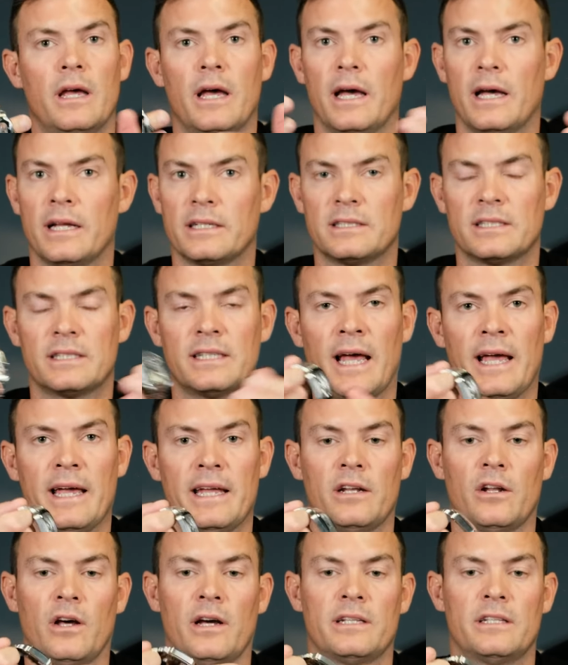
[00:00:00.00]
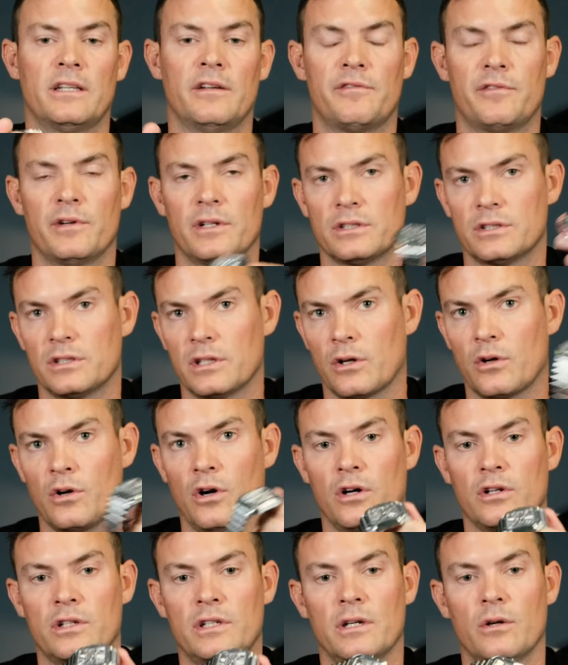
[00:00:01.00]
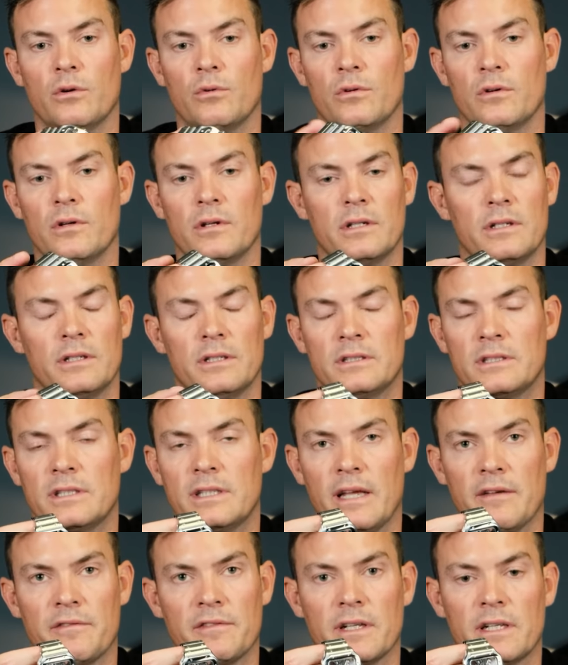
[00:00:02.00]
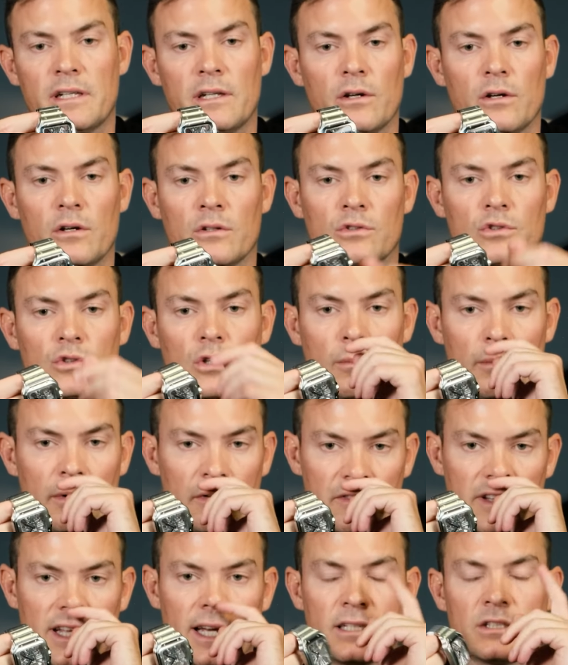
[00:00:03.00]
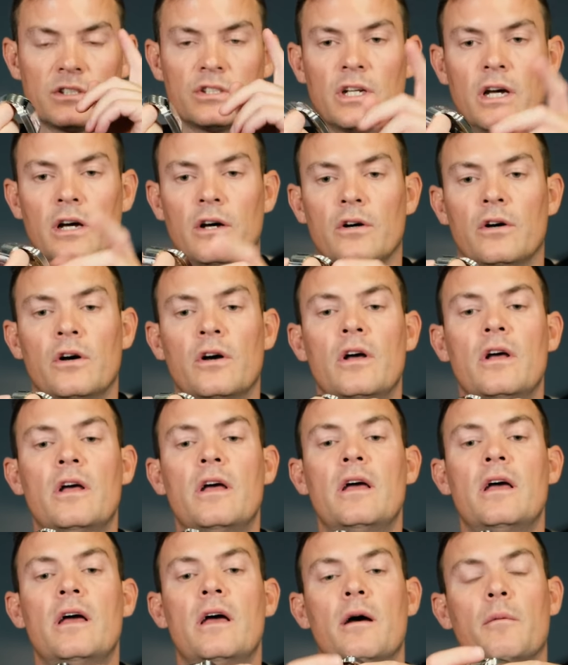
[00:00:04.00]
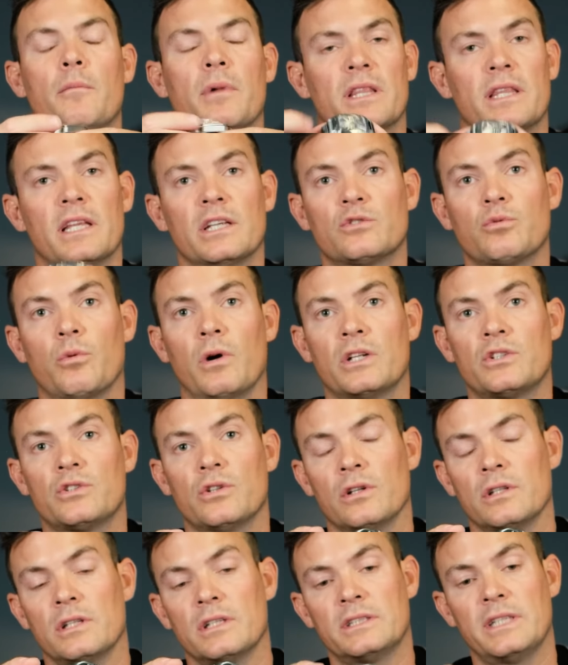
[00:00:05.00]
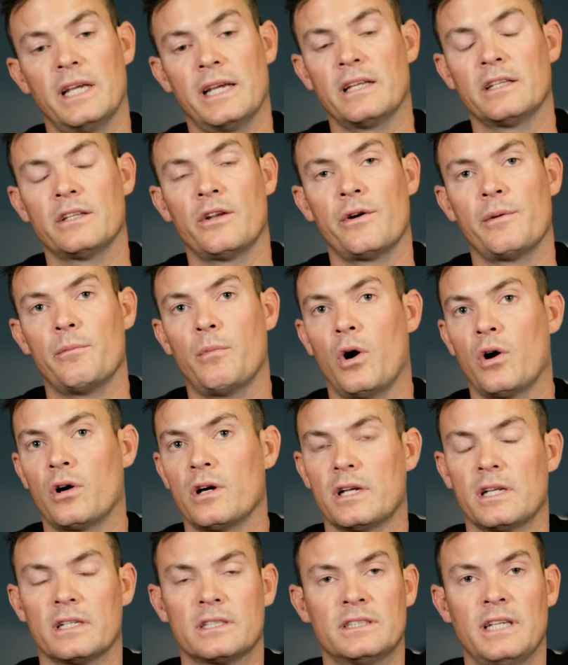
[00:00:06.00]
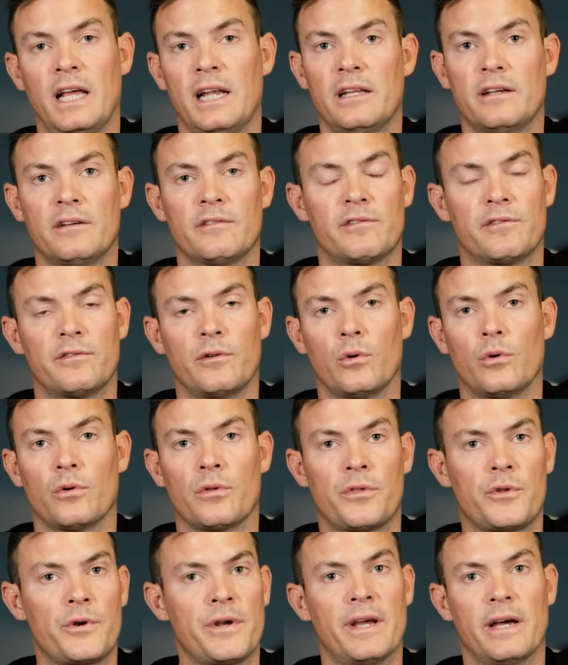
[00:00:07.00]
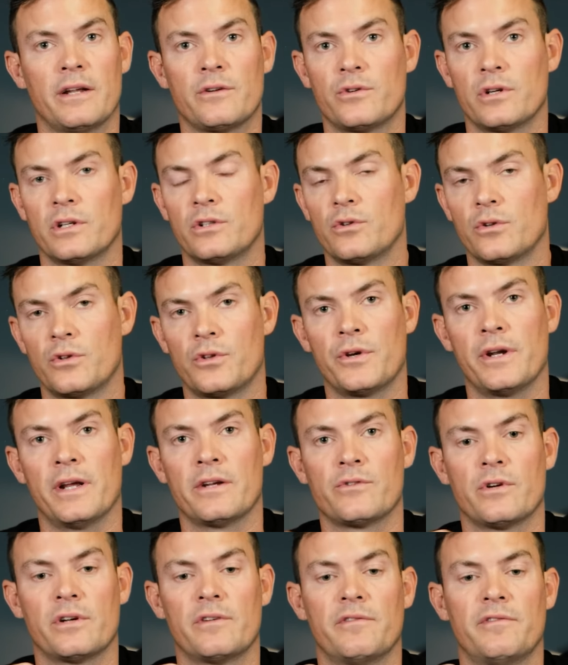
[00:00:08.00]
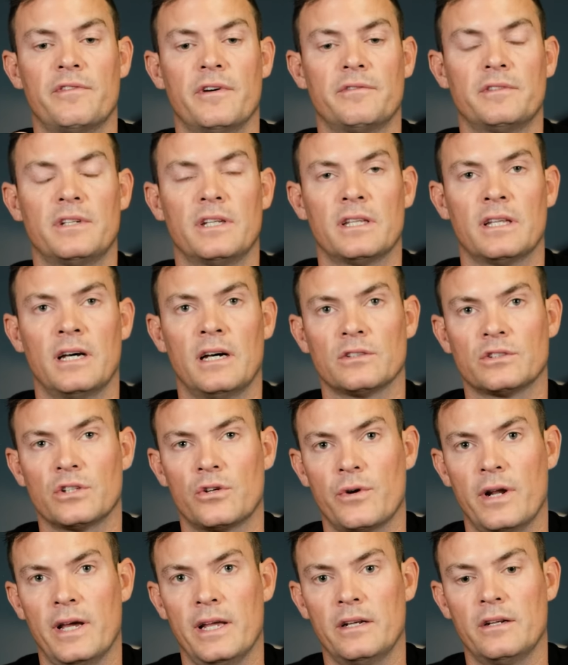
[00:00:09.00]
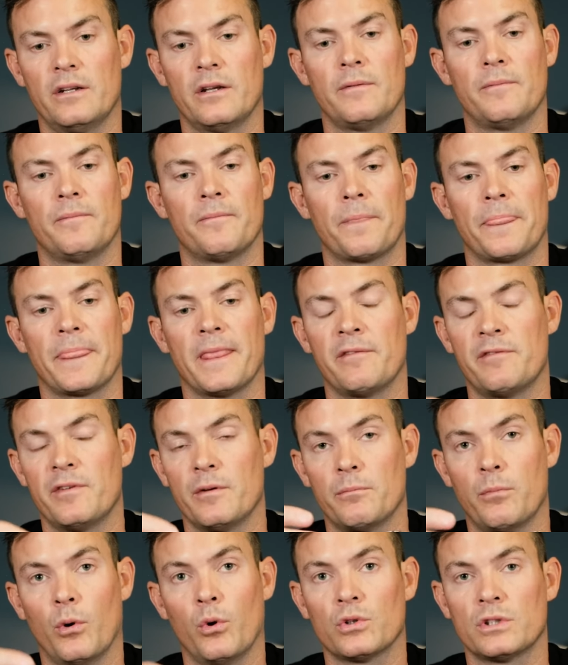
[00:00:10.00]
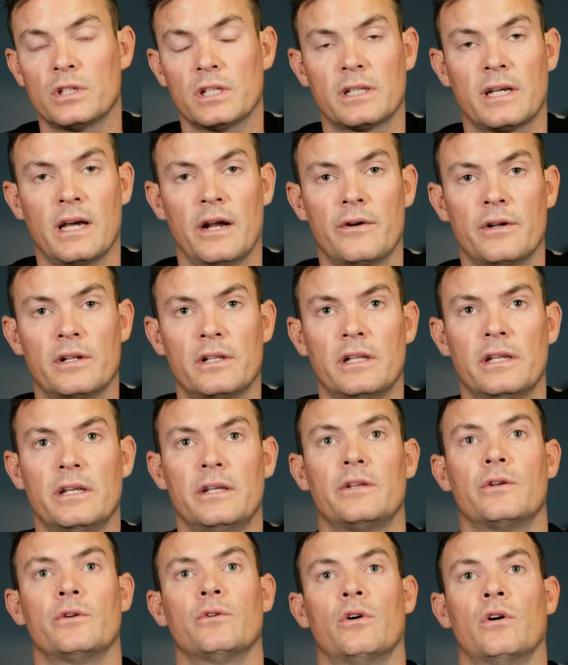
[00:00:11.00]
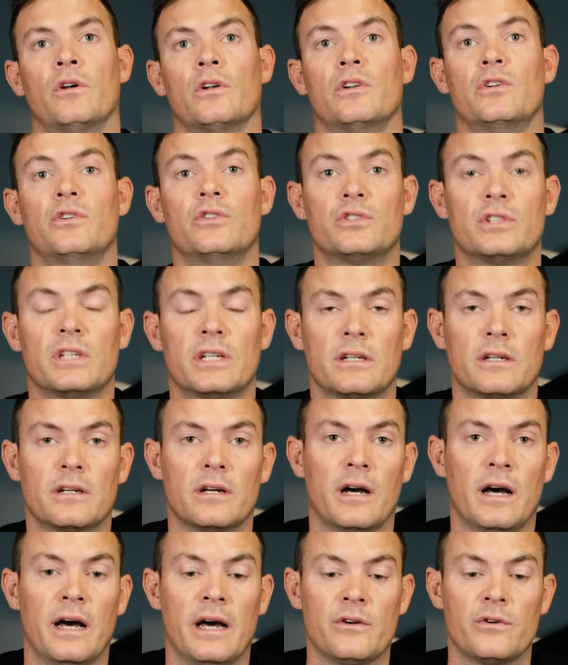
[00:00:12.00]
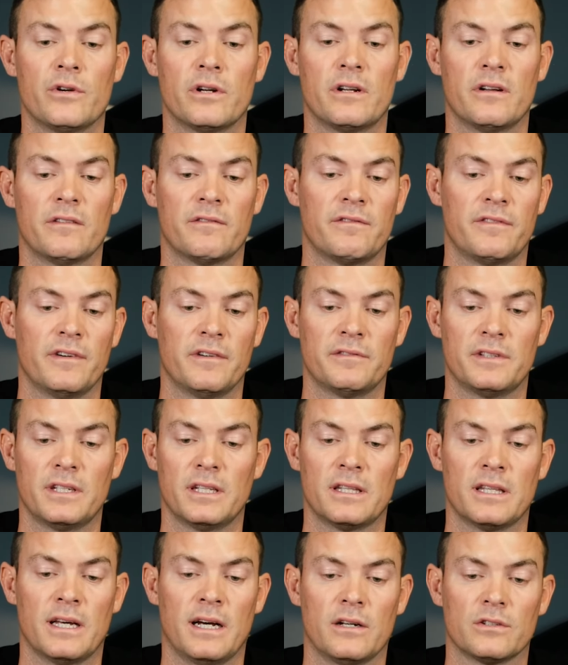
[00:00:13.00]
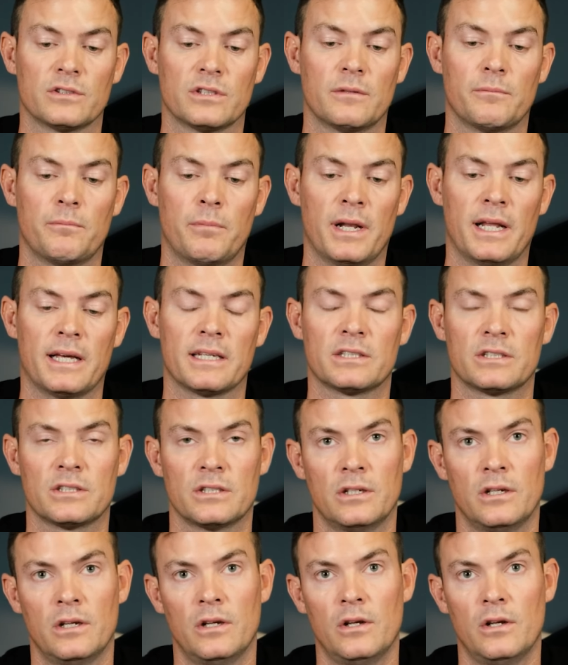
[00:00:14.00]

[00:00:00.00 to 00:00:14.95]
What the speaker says: it's day and night difference. The Cartier is definitely on top of that. So, but this watch on the secondary market, it's selling for 300 to 350,000 rand. If you bought it currently, you are losing 150,000 plus